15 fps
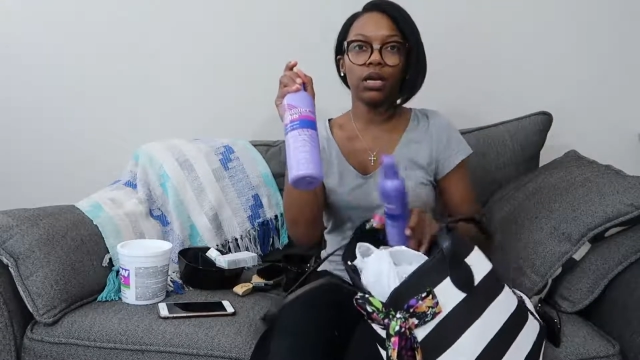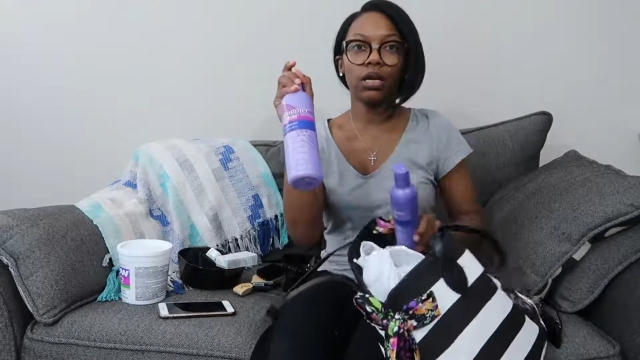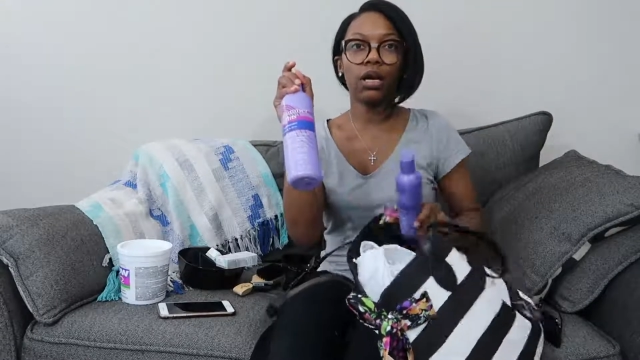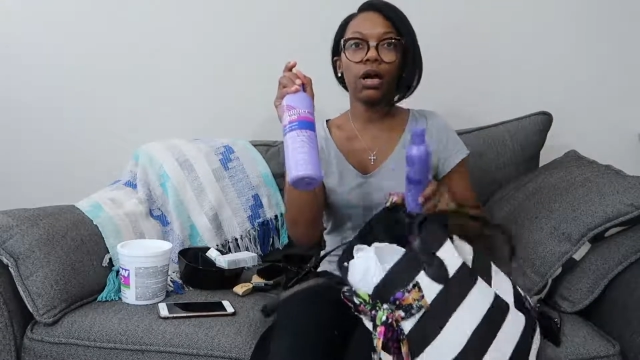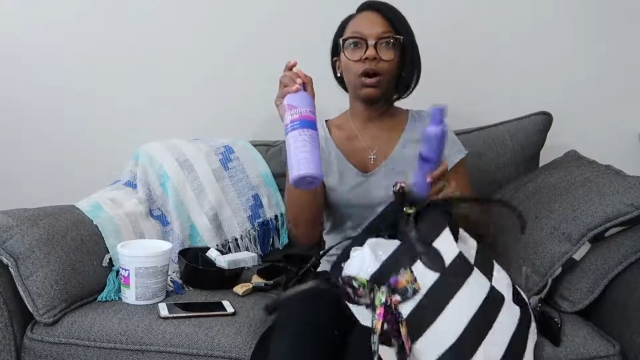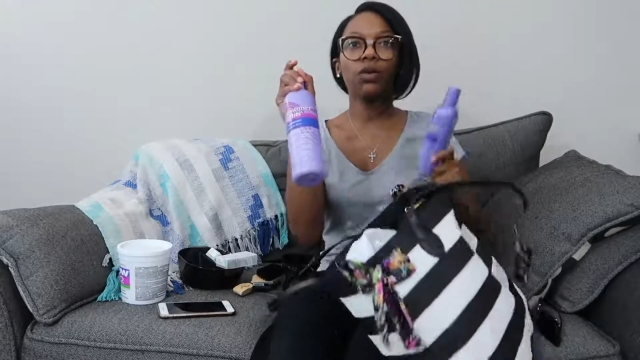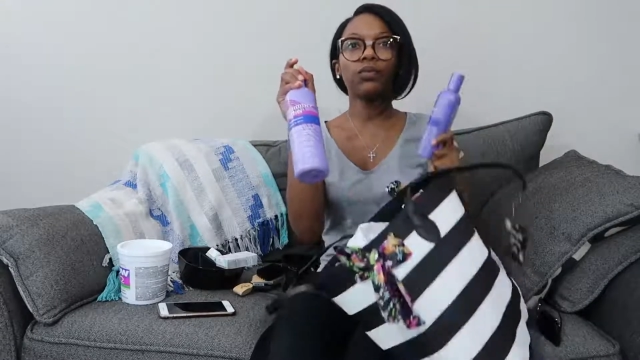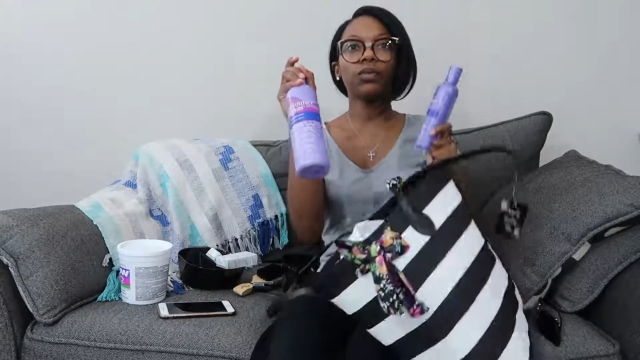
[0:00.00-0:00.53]

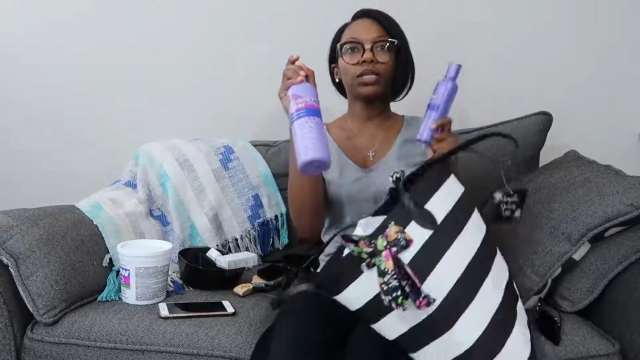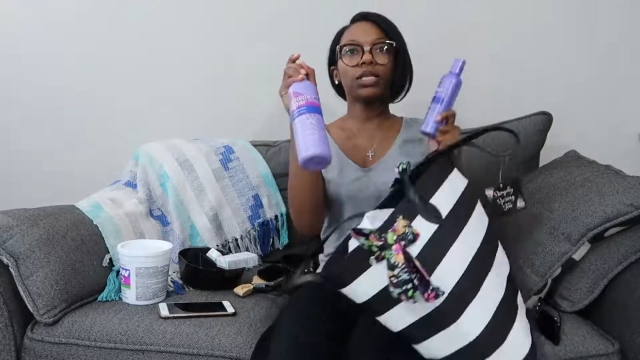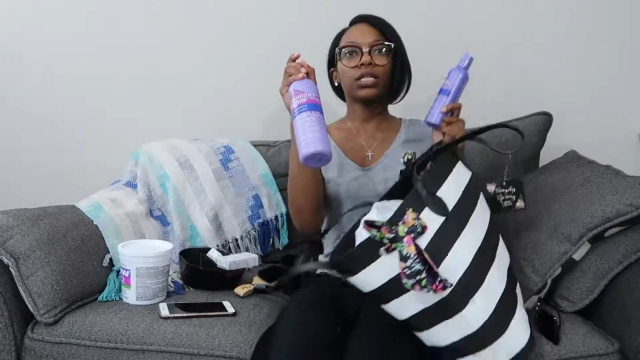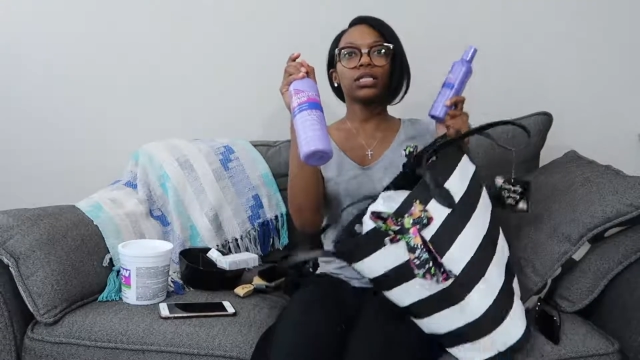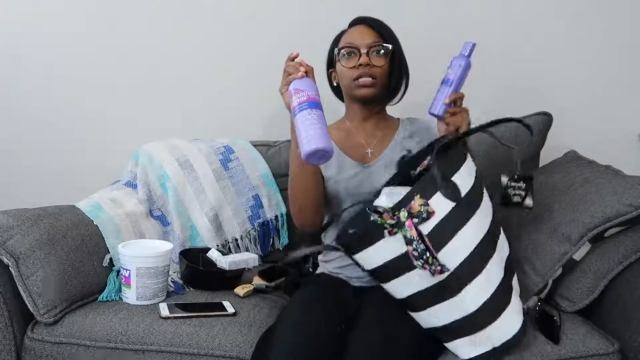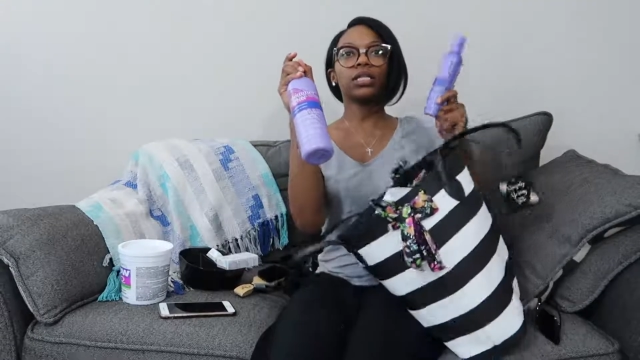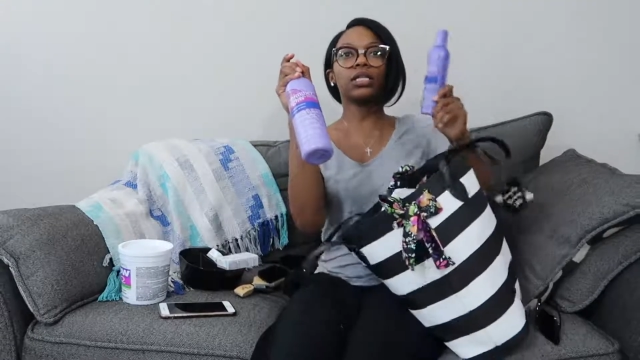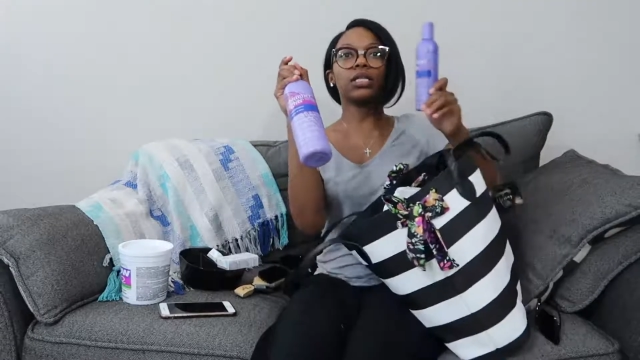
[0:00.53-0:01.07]
Hopefully
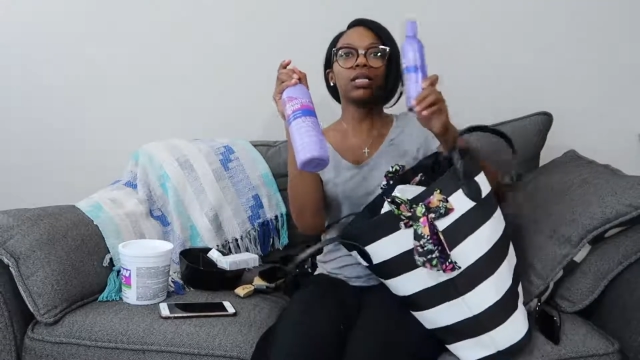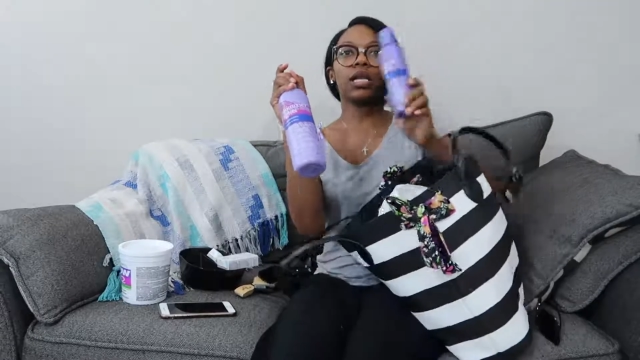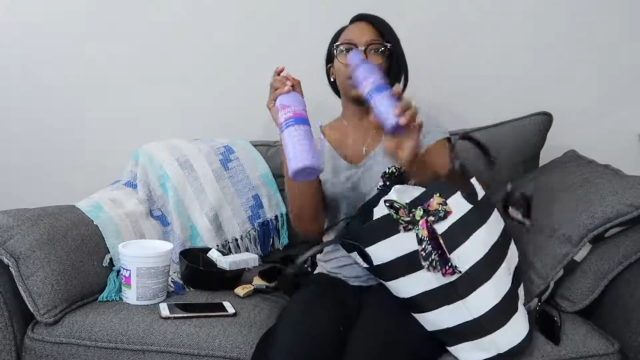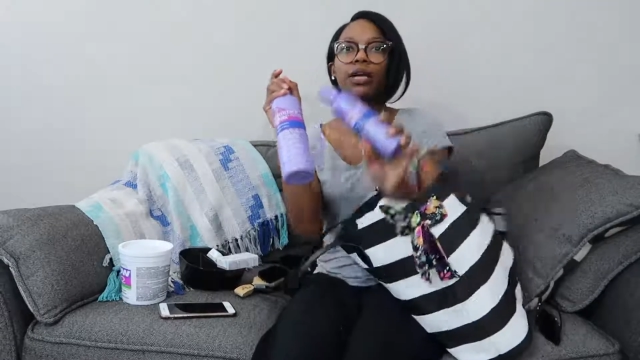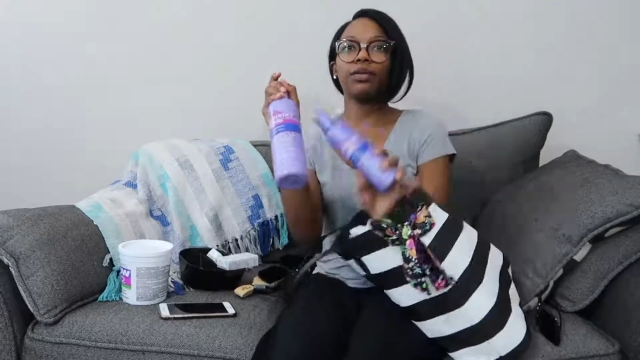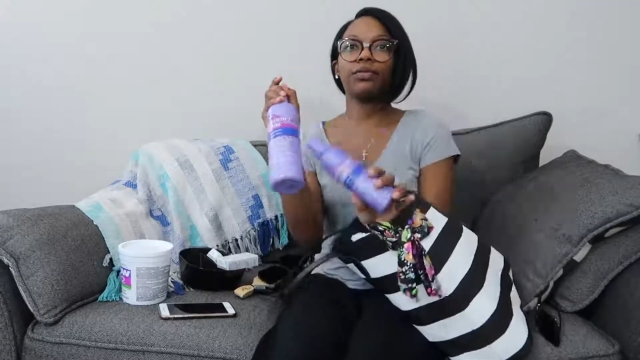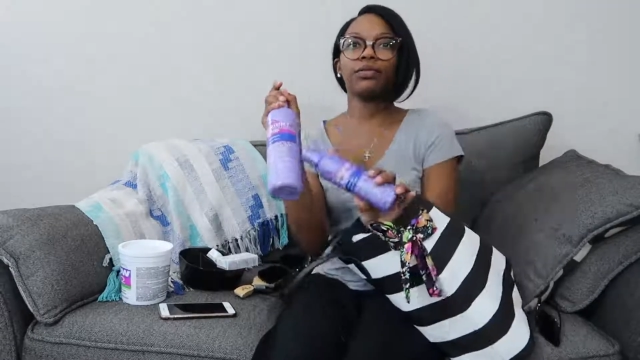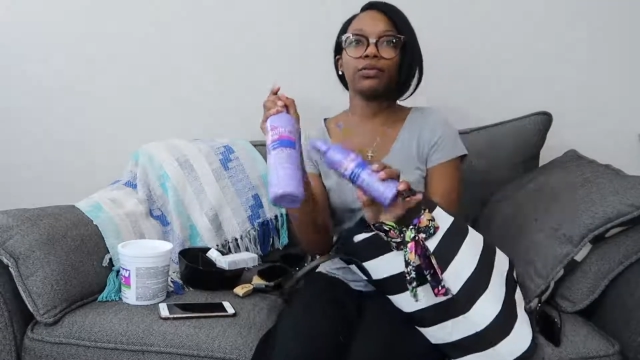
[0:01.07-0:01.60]
this is enough